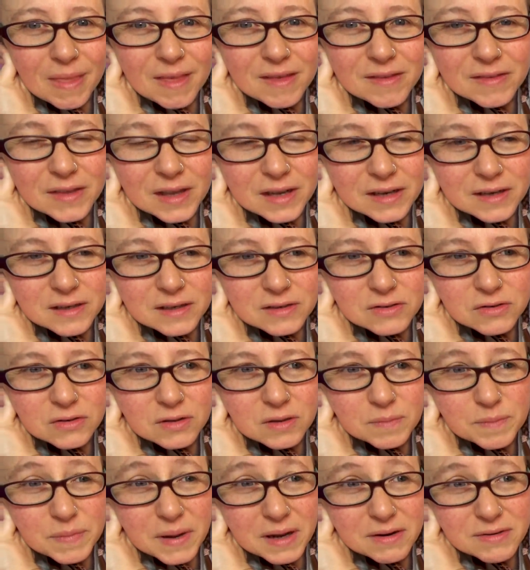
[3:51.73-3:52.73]
And then
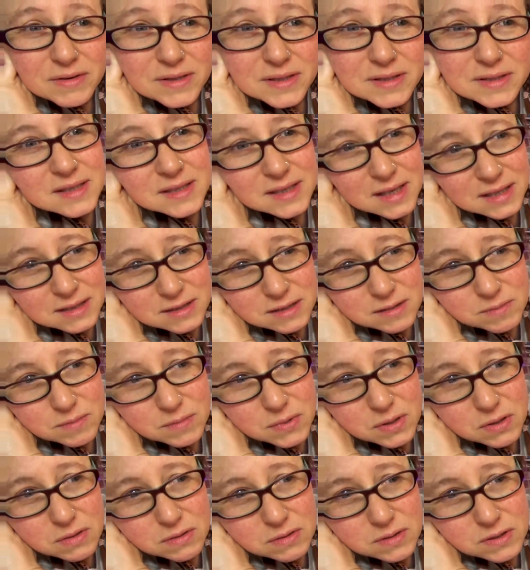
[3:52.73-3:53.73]
took a
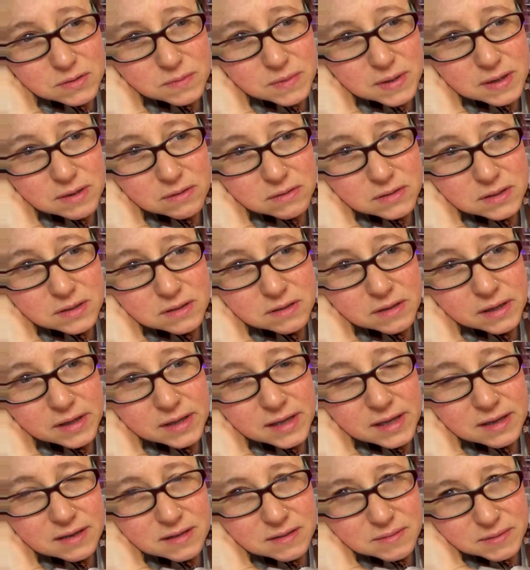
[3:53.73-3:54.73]
paracetamol as well, didn't I?
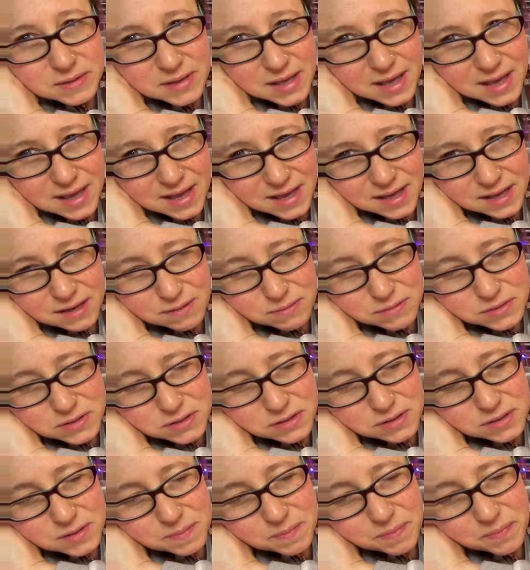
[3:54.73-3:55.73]
Yeah, because my head was
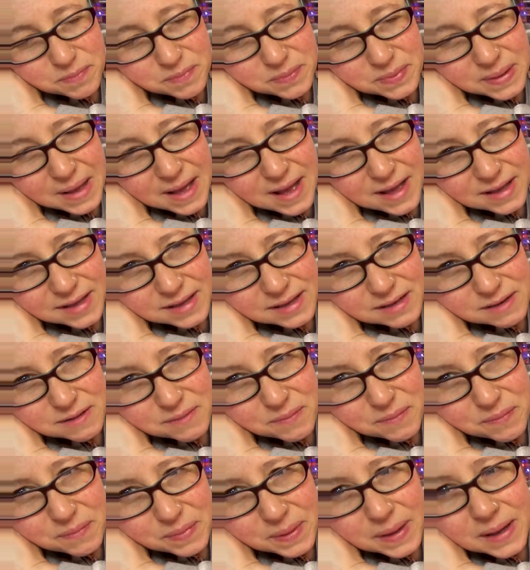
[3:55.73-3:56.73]
just banging
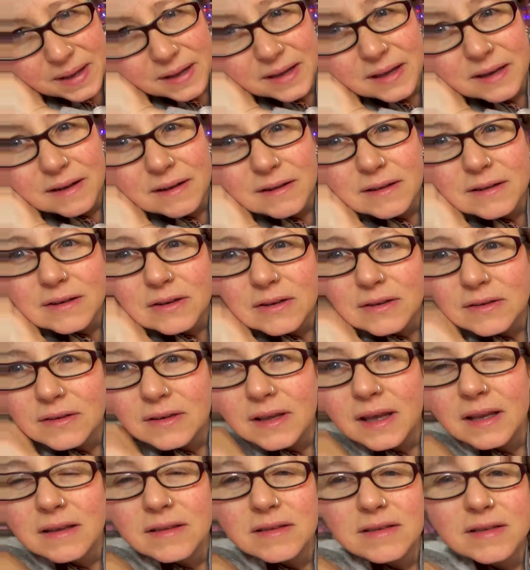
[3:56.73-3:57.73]
and banging and I couldn't
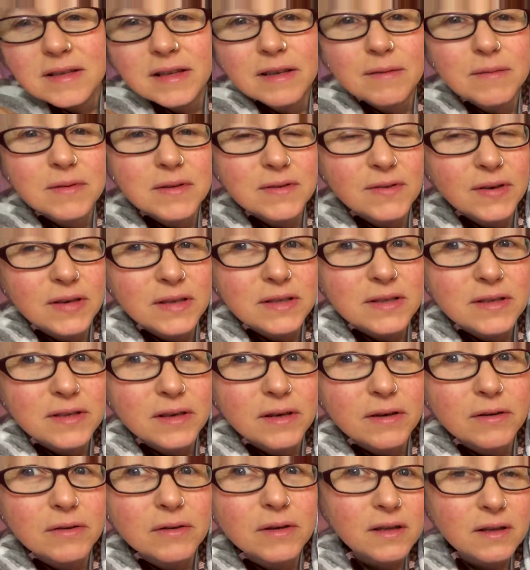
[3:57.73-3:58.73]
get to sleep because of it.
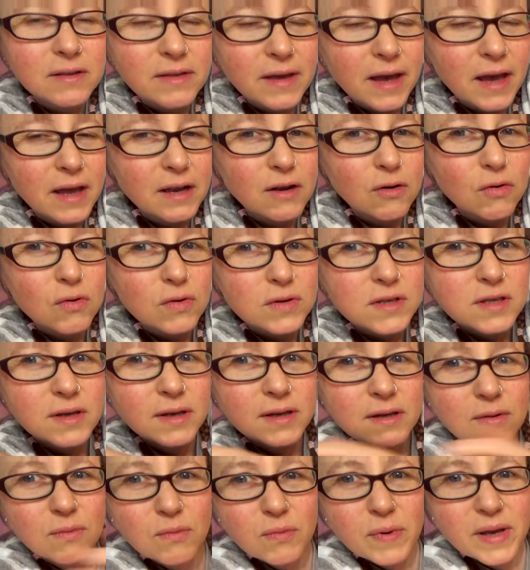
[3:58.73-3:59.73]
So did that. And also I
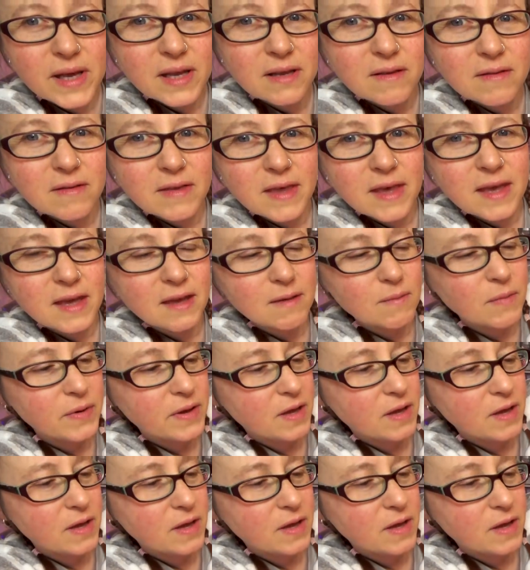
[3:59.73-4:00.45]
had a weird thing.